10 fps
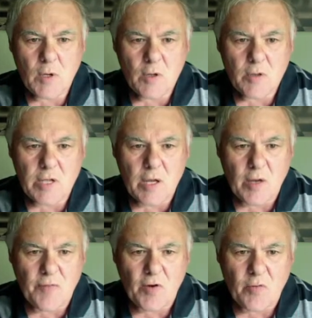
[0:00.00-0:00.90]
Yeah,
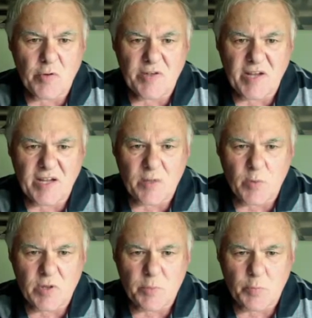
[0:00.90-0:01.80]
if I'd retaken
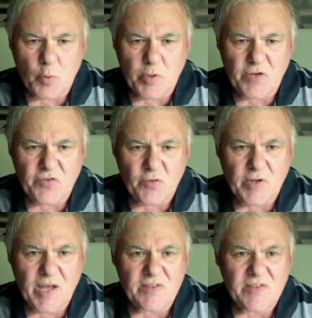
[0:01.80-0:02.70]
with the pawn, he still
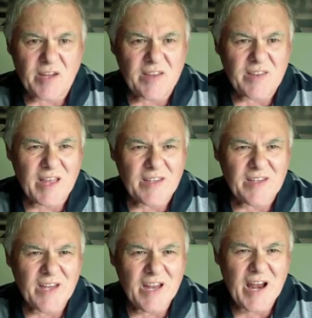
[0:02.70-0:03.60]
can't take that.
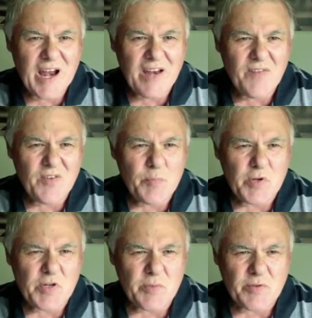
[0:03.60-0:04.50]
And if his
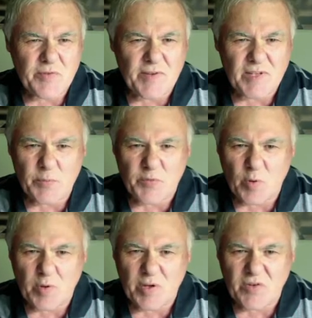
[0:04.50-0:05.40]
bishop develops,
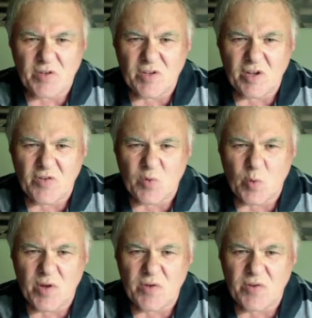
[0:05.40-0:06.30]
well, he's got those
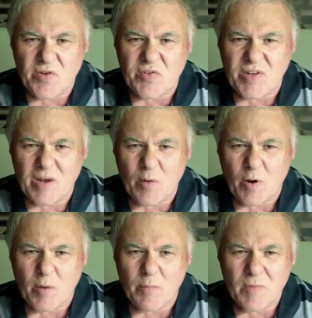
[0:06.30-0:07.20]
squares. You can see how
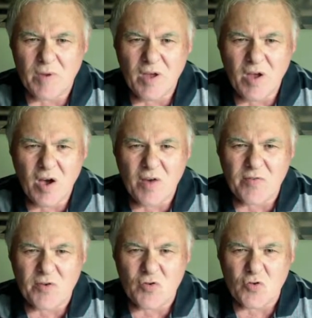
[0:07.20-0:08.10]
I've
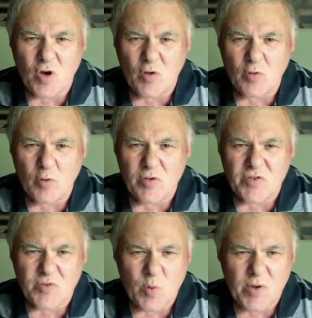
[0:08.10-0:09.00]
controlled all the
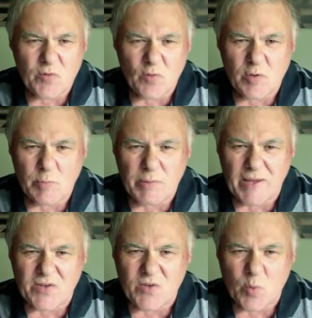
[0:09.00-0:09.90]
squares, all the
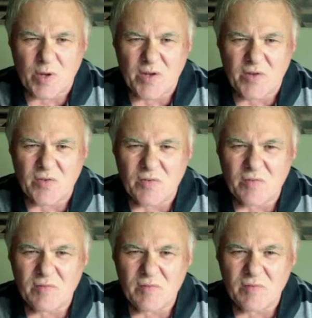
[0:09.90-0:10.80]
black squares.
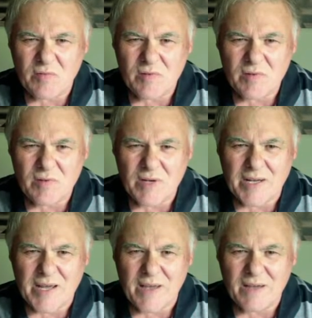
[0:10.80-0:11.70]
Okay?